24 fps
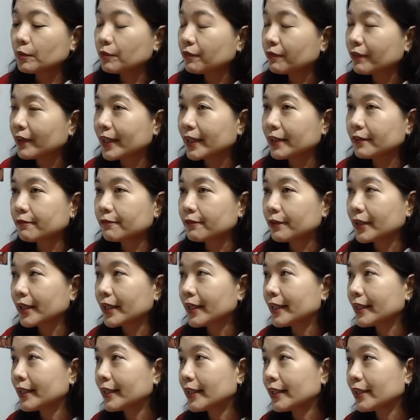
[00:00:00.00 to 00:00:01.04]
fine for
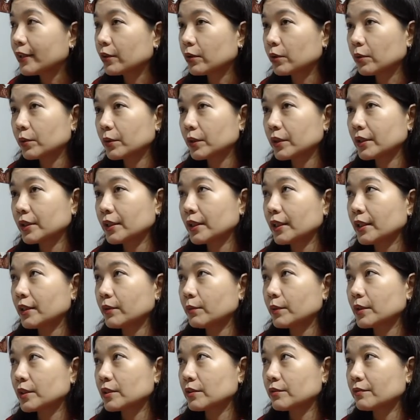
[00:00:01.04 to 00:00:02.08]
any cruelty
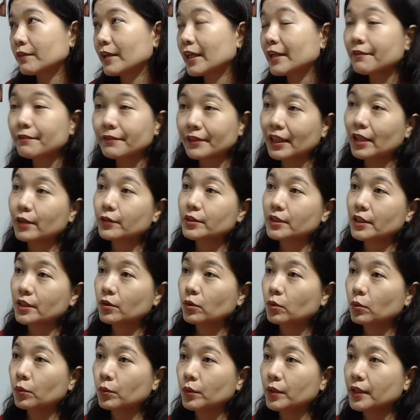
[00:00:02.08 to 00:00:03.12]
was five thousand
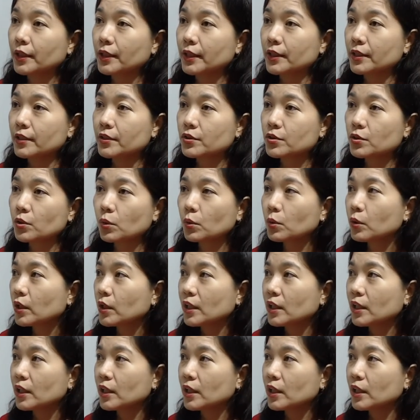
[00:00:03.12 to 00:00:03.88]
only. So,